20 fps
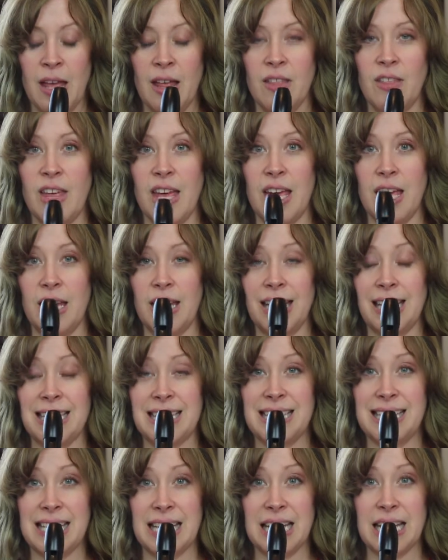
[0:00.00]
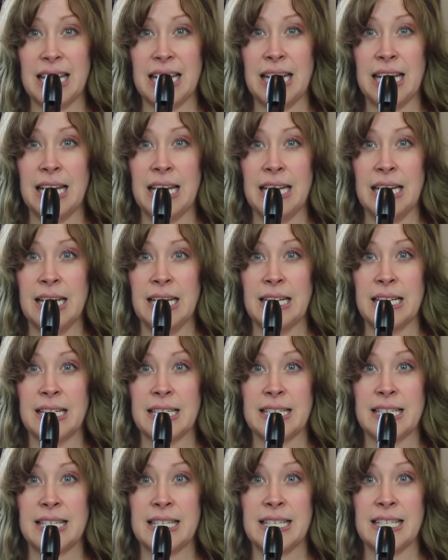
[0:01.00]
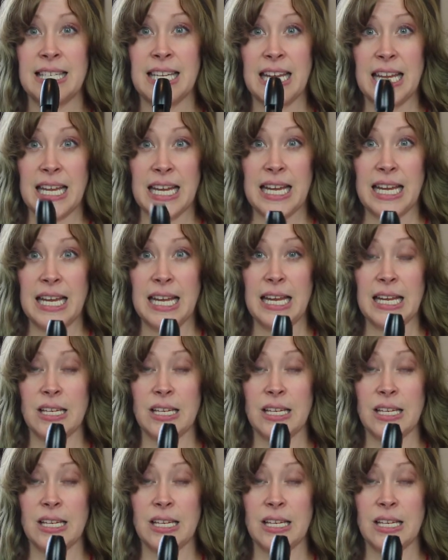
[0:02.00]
Then D, C,